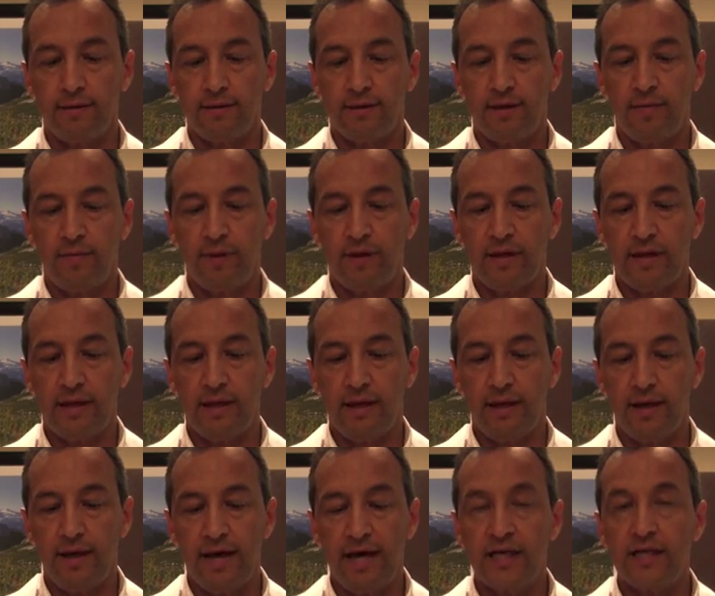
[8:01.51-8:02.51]
typically
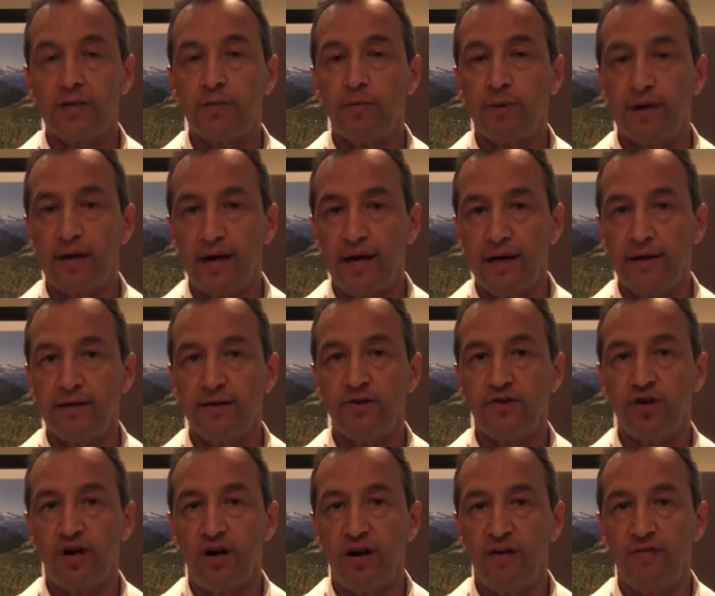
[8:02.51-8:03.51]
expedite
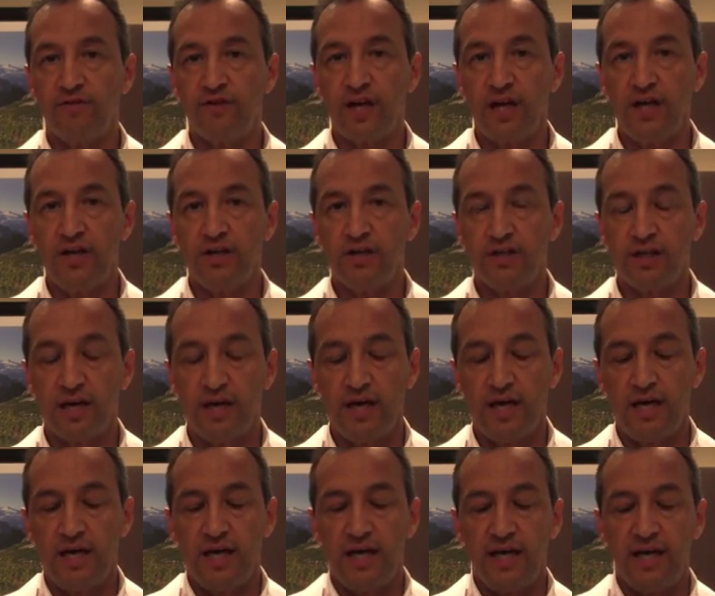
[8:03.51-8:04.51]
degenerative changes
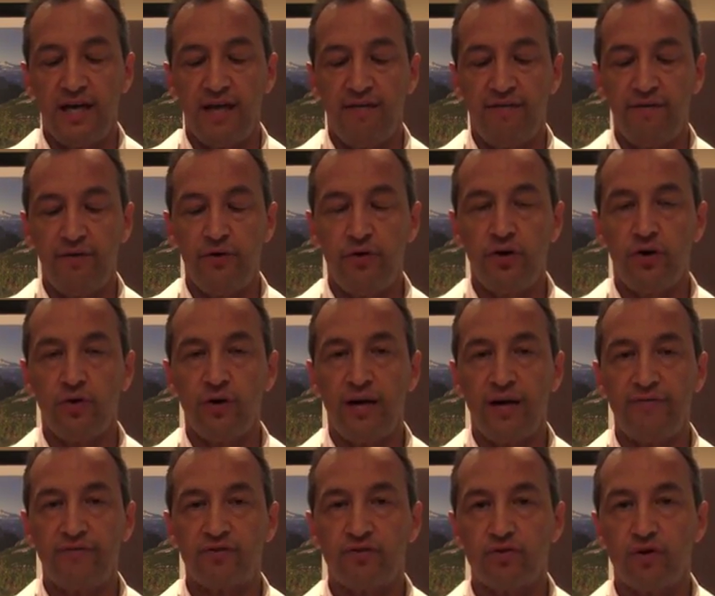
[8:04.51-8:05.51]
if you don't
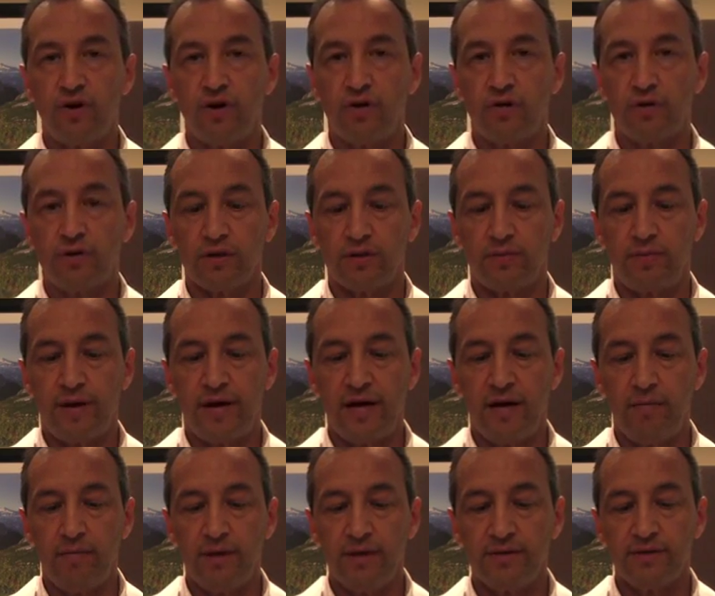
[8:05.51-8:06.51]
have strong
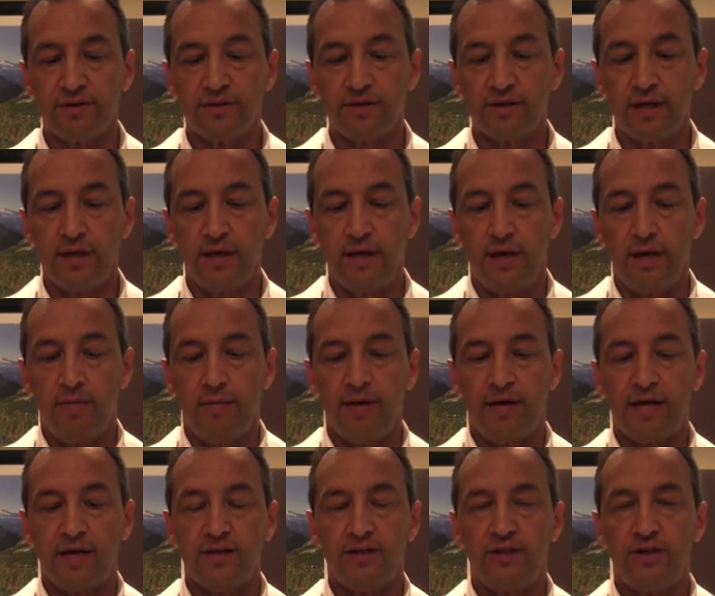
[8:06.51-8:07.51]
spinal muscles,
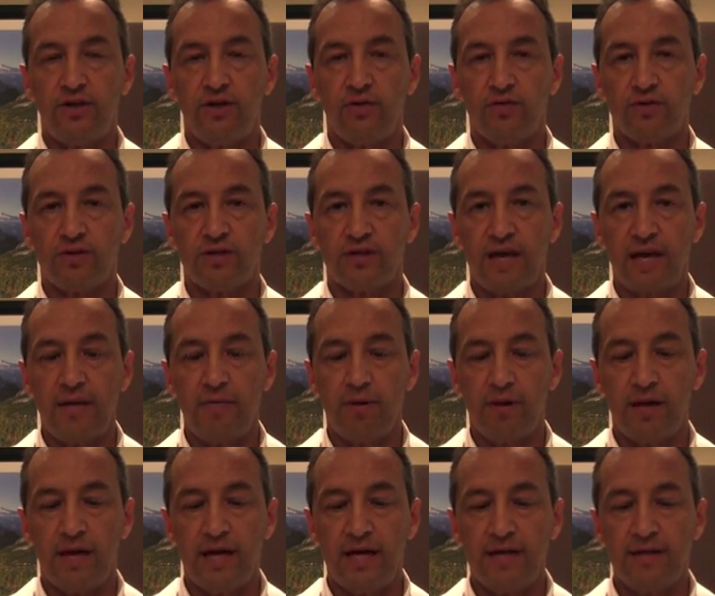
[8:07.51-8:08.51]
because you don't
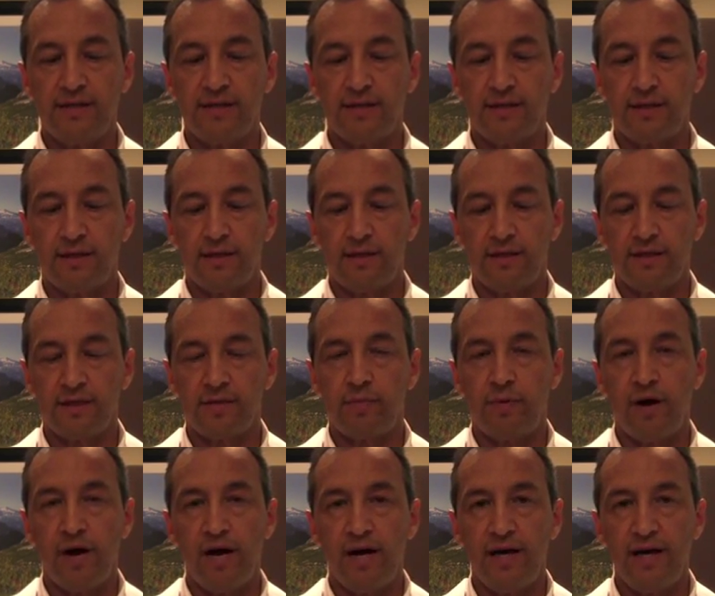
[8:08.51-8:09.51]
stabilize the
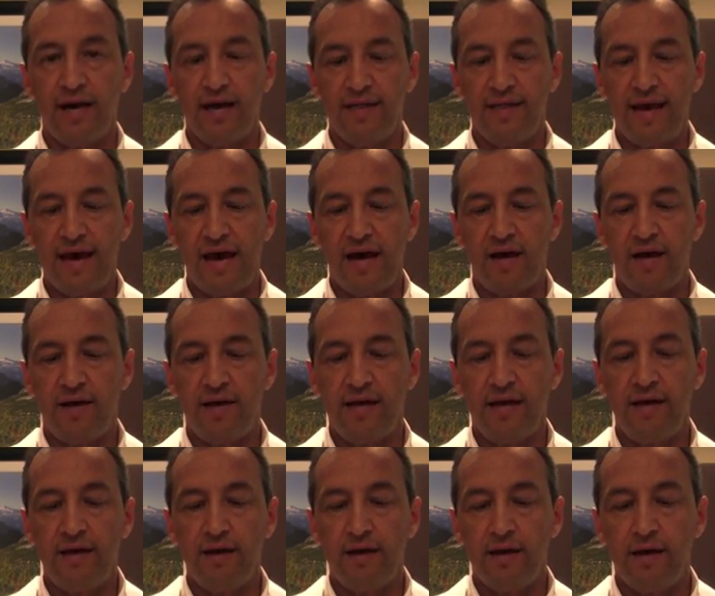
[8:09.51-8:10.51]
spine, and
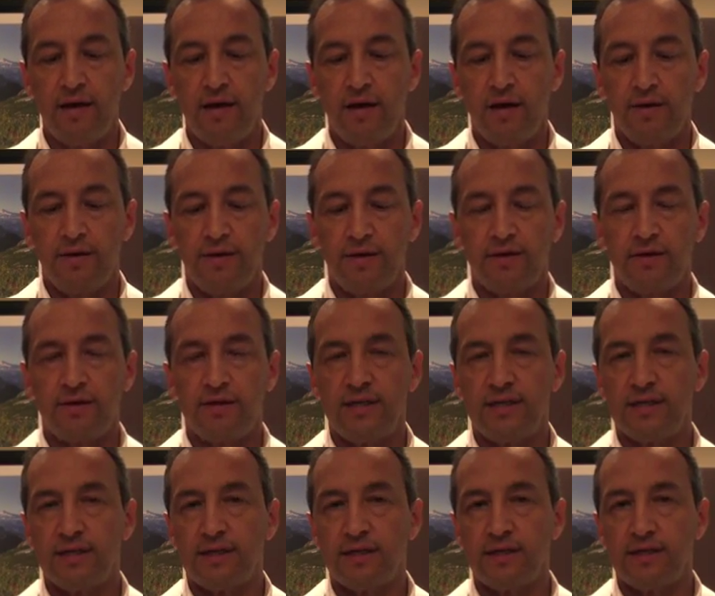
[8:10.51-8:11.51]
then the
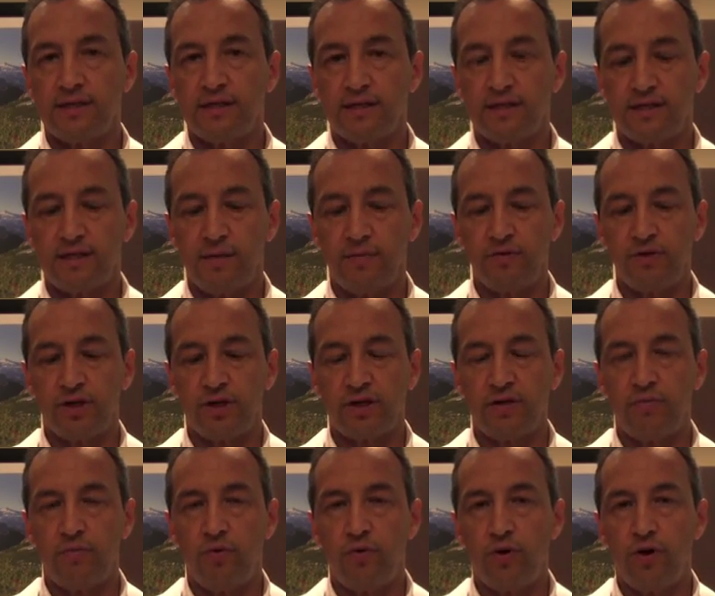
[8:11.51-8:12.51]
disc is subject
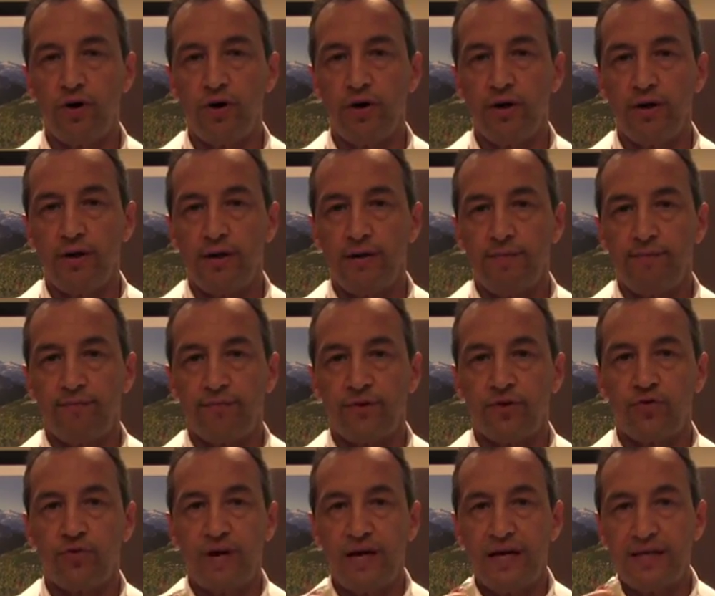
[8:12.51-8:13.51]
to more
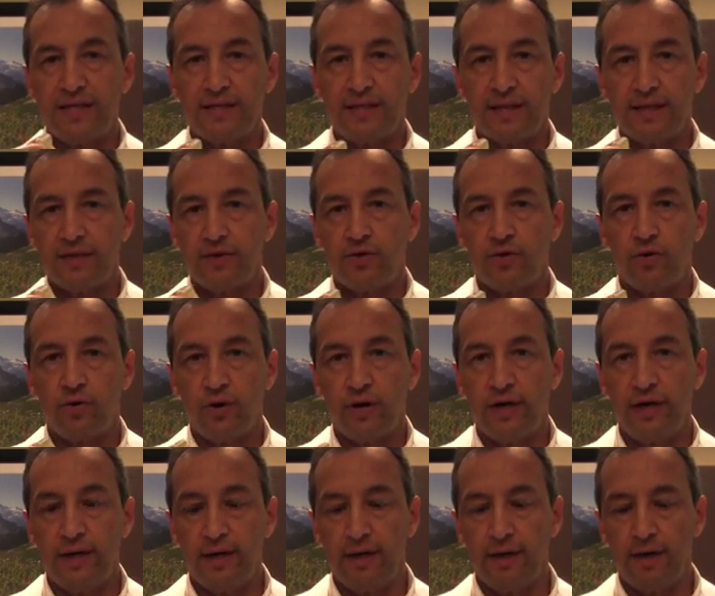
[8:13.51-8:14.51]

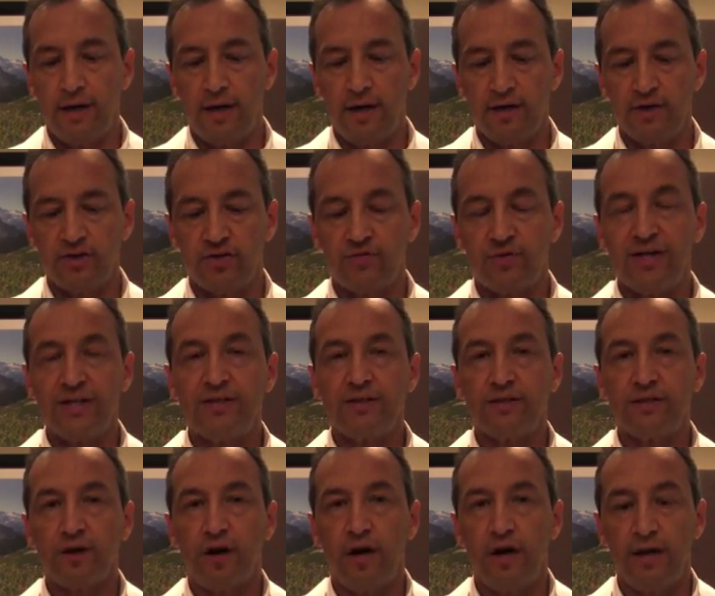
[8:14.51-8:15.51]
translatory
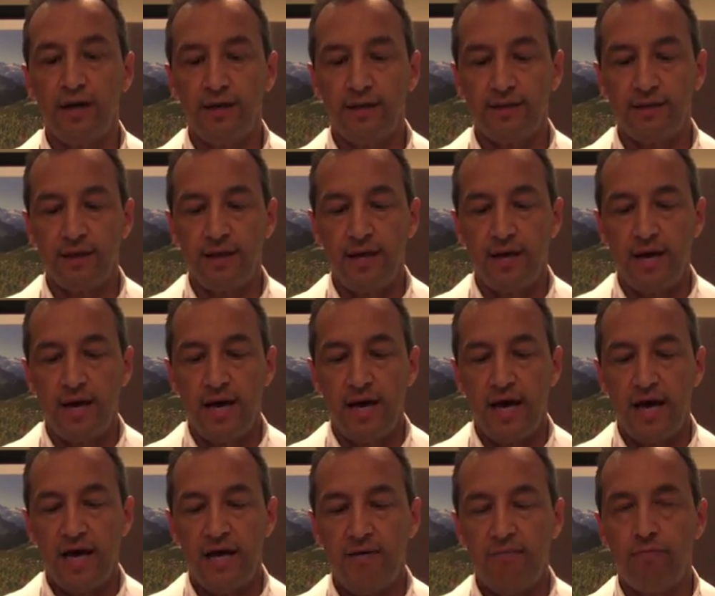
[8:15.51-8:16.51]
stresses on it
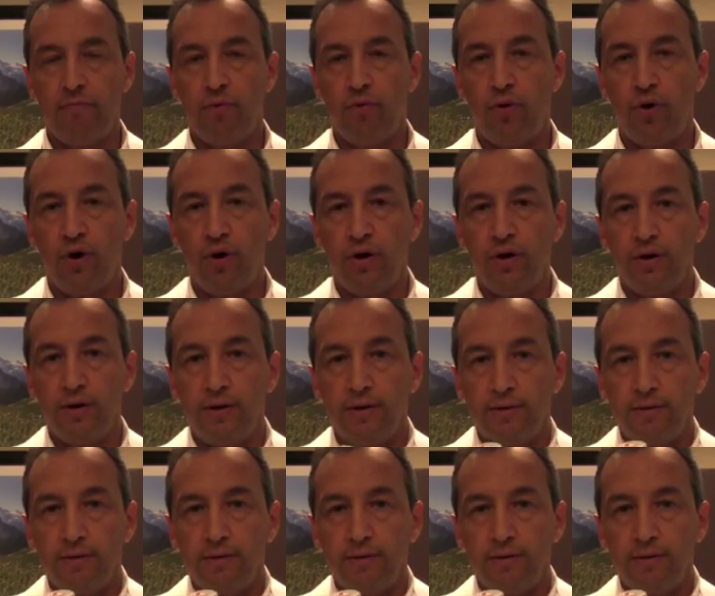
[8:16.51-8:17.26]
and more